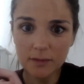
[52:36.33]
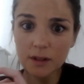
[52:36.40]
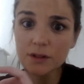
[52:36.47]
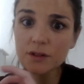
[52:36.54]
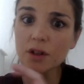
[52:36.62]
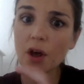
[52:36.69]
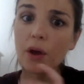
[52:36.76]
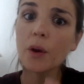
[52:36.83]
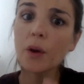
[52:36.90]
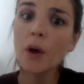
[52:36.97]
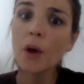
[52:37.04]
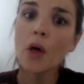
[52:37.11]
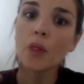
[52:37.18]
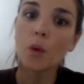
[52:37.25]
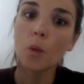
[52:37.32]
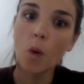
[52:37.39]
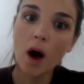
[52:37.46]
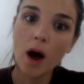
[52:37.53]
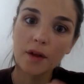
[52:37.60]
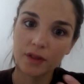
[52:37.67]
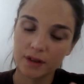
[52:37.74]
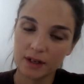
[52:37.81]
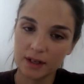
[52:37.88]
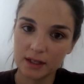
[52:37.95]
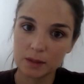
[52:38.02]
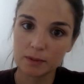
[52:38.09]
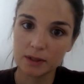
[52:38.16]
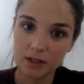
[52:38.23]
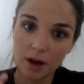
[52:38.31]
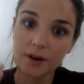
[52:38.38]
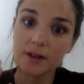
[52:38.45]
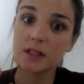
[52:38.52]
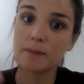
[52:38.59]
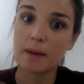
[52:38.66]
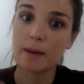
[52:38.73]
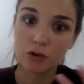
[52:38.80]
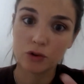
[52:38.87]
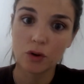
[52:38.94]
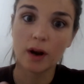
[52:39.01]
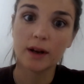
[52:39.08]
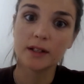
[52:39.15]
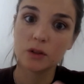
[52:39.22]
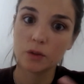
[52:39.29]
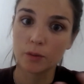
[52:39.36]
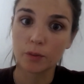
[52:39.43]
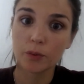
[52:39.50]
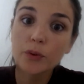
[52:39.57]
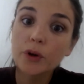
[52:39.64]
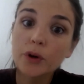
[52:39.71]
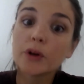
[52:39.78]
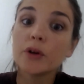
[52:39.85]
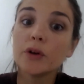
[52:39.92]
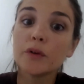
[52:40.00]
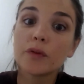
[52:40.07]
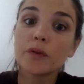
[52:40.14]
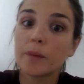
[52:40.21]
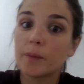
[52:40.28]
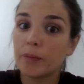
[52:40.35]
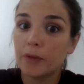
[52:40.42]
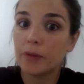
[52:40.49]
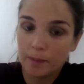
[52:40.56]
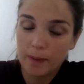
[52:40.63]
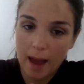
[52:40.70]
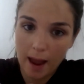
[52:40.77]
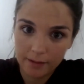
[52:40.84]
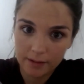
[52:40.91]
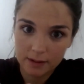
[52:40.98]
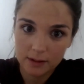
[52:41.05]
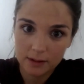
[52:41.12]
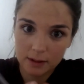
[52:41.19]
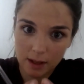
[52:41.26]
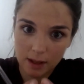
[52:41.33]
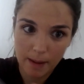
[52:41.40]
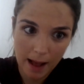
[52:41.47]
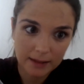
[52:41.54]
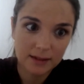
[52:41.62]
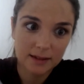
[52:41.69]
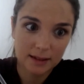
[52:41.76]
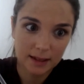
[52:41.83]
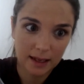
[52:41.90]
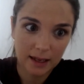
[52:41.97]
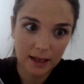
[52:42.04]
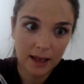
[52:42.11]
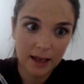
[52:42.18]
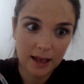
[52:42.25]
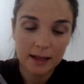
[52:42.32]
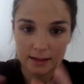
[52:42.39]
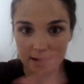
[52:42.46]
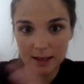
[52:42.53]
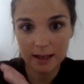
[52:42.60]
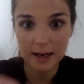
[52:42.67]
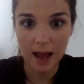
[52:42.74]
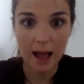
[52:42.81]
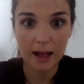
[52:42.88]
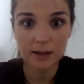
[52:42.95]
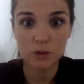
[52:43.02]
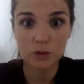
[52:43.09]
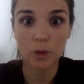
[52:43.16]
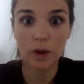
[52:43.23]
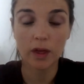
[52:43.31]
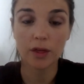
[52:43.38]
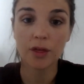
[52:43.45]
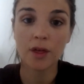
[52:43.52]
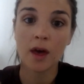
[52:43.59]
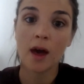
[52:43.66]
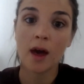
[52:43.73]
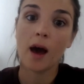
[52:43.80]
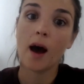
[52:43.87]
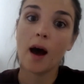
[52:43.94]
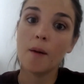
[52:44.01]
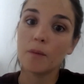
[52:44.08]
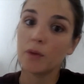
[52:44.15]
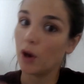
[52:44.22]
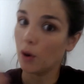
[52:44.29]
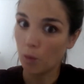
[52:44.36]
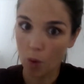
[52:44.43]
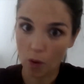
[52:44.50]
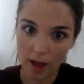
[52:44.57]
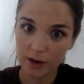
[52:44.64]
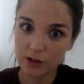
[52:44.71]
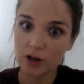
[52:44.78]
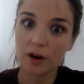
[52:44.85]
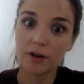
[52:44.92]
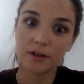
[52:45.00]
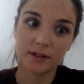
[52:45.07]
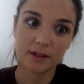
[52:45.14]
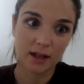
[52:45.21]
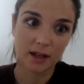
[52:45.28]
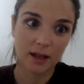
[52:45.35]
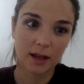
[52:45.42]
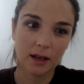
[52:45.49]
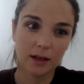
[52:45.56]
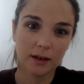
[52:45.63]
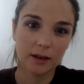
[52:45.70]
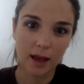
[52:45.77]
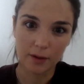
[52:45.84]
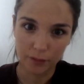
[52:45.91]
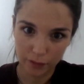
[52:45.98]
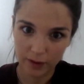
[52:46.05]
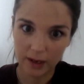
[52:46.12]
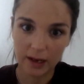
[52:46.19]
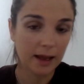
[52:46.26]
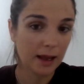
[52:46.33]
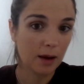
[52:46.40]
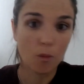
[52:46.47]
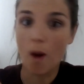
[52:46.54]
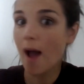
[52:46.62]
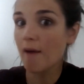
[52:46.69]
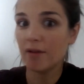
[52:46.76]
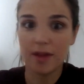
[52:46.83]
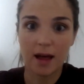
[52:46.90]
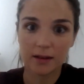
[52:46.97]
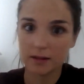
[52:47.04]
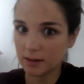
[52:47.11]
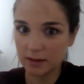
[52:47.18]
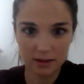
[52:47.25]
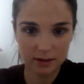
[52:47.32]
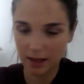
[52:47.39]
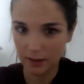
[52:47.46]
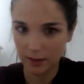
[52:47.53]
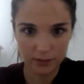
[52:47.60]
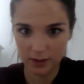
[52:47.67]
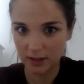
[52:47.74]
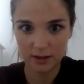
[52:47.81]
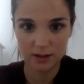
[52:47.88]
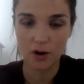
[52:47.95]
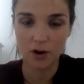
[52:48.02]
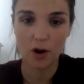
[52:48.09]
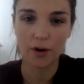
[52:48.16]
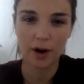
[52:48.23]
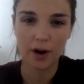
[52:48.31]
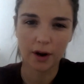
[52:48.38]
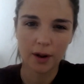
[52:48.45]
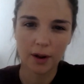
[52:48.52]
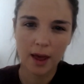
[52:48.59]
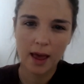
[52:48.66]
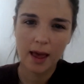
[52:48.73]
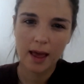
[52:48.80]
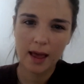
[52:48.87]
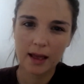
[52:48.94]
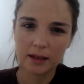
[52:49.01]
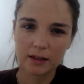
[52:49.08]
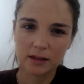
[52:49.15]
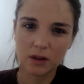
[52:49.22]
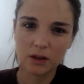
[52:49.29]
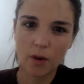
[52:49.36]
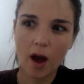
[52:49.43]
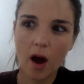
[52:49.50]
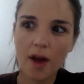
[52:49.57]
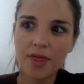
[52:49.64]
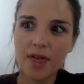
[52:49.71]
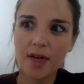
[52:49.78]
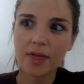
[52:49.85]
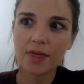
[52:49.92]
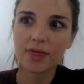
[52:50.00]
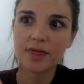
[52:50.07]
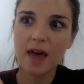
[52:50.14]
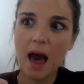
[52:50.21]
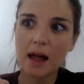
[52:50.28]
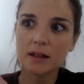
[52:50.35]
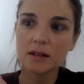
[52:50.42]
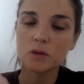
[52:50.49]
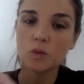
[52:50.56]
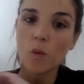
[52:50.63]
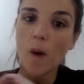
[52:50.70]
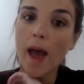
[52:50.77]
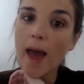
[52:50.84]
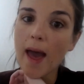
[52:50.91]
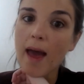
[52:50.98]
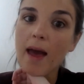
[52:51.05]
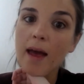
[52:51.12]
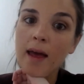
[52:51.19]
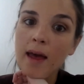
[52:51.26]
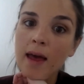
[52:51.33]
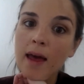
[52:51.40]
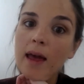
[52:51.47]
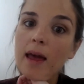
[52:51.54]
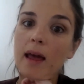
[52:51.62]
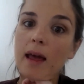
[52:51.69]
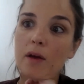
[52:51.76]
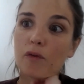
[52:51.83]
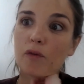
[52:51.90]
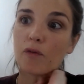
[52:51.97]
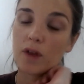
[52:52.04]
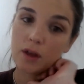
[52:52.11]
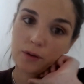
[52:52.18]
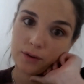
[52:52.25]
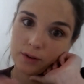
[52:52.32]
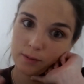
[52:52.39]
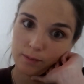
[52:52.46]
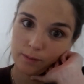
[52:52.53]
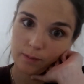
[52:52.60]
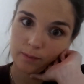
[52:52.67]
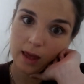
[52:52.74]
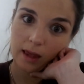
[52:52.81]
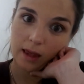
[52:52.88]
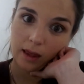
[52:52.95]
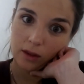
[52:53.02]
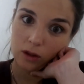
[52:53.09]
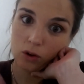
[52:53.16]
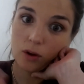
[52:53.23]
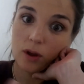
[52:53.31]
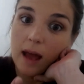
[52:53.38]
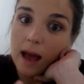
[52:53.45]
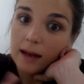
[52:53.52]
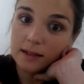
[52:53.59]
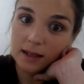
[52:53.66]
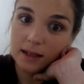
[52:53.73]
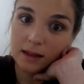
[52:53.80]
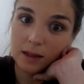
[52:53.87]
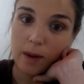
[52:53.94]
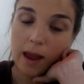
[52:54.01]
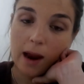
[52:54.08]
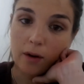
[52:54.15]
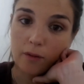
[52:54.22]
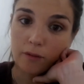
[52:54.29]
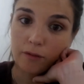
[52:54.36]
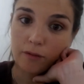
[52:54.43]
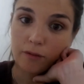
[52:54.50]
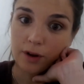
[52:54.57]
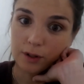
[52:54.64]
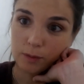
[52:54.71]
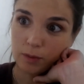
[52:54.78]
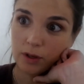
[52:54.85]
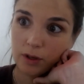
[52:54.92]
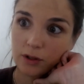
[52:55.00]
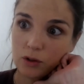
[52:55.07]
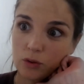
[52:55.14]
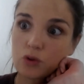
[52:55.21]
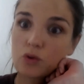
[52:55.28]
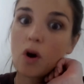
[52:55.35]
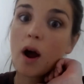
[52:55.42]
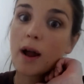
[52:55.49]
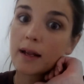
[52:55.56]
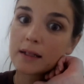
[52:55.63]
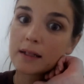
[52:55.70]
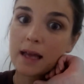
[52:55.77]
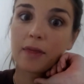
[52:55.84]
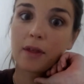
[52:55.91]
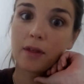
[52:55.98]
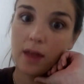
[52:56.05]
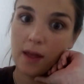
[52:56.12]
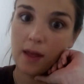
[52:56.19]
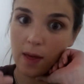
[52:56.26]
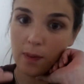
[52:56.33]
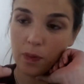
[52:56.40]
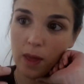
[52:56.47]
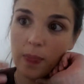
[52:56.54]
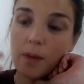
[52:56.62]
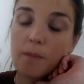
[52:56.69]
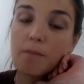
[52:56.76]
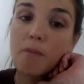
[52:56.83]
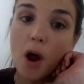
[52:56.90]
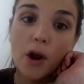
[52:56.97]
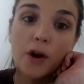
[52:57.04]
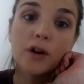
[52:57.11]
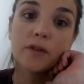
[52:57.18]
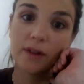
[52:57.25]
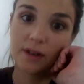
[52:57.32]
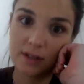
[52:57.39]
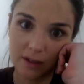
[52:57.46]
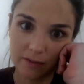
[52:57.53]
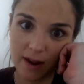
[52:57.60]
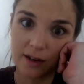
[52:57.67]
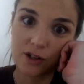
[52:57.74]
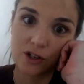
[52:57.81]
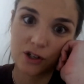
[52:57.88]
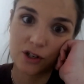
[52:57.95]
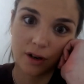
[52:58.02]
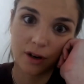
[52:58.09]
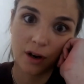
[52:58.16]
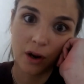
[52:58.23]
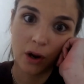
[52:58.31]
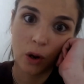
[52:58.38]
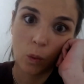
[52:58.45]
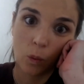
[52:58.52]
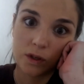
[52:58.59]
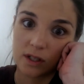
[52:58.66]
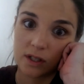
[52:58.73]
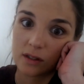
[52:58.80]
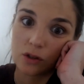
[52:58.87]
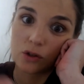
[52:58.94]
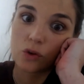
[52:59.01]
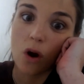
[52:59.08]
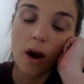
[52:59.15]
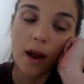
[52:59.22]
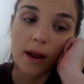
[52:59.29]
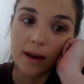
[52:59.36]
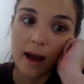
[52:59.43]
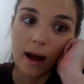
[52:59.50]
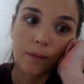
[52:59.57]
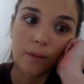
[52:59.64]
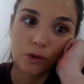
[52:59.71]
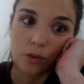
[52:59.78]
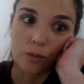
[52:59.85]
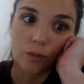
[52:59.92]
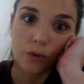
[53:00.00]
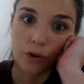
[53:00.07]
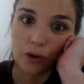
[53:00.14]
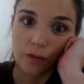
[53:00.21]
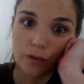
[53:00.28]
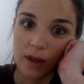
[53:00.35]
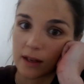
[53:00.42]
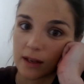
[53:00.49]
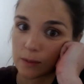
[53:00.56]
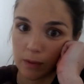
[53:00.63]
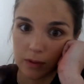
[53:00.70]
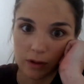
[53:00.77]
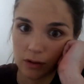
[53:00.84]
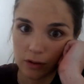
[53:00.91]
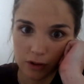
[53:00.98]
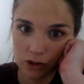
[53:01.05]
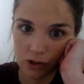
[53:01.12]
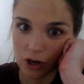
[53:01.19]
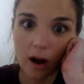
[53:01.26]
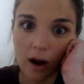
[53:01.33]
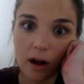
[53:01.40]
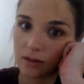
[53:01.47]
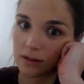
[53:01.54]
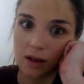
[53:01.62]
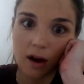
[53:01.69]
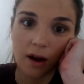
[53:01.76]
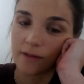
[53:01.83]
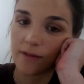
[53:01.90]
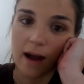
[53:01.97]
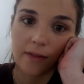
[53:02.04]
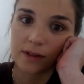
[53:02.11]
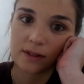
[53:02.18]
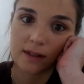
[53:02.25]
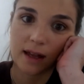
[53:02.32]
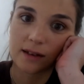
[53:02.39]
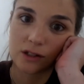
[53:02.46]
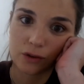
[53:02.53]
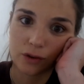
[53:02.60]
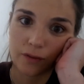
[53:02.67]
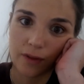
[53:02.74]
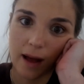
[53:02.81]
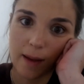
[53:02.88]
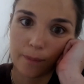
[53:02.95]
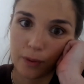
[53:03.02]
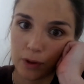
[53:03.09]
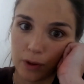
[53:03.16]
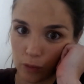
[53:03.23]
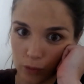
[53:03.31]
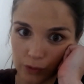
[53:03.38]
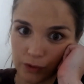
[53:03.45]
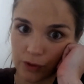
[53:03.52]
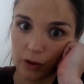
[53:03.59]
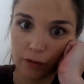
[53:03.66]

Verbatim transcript: So, the work that needs to be done is about trying to improve the, the parent's capacity to connect with um, you know, what that child is thinking and, and feeling and whatever that safety scenario is. So I, I think that's where it feels it you can add in the parent focus because you're trying to in in the mode of intervention which is to try and help to improve things but the, the child is kind of at the center of that but you're also